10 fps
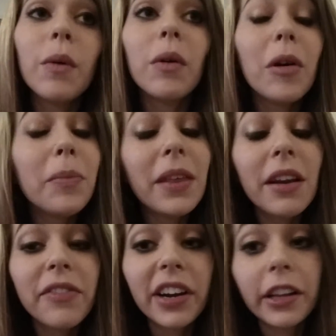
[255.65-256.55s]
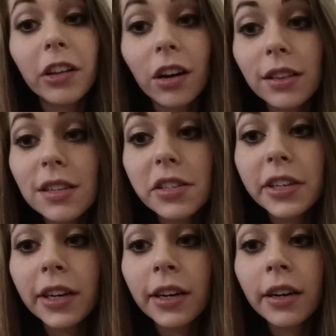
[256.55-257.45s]
We won't be there very long
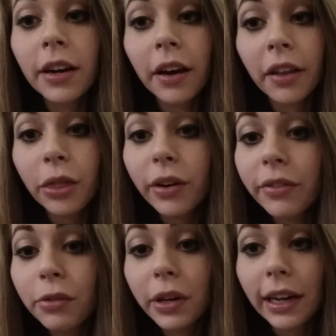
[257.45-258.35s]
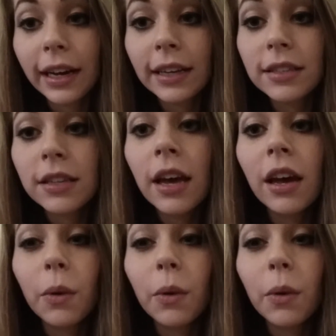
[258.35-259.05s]
this year, 3 or 4 days.